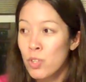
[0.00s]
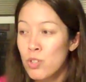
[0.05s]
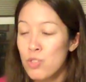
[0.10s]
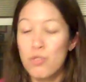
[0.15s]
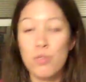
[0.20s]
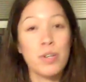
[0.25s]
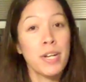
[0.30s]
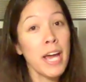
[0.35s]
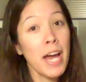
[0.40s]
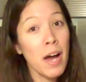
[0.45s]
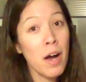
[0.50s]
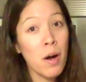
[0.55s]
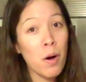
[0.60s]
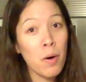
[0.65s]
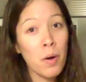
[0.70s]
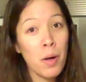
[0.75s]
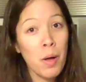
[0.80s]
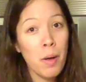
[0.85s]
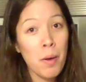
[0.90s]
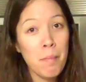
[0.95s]
So
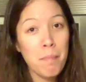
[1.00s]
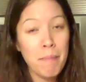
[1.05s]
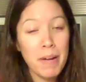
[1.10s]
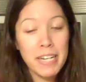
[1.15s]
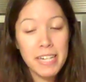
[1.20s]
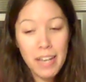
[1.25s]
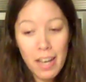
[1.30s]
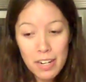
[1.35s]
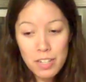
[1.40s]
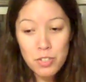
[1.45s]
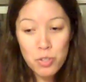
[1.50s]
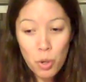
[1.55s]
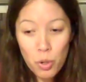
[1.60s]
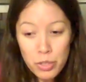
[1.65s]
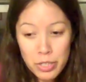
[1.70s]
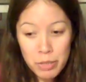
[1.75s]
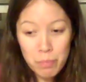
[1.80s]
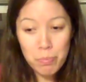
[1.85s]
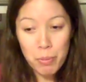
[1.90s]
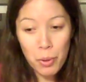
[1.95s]
now, my dad is
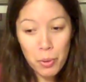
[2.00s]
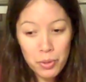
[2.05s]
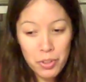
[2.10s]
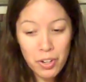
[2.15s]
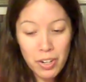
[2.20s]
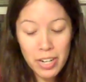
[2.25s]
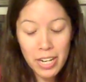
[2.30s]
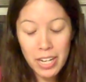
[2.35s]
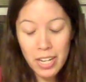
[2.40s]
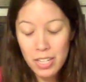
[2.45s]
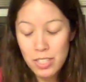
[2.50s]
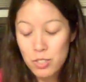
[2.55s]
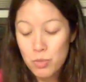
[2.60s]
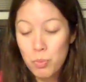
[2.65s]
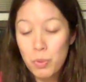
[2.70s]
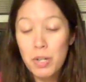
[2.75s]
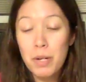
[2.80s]
holding both our hands.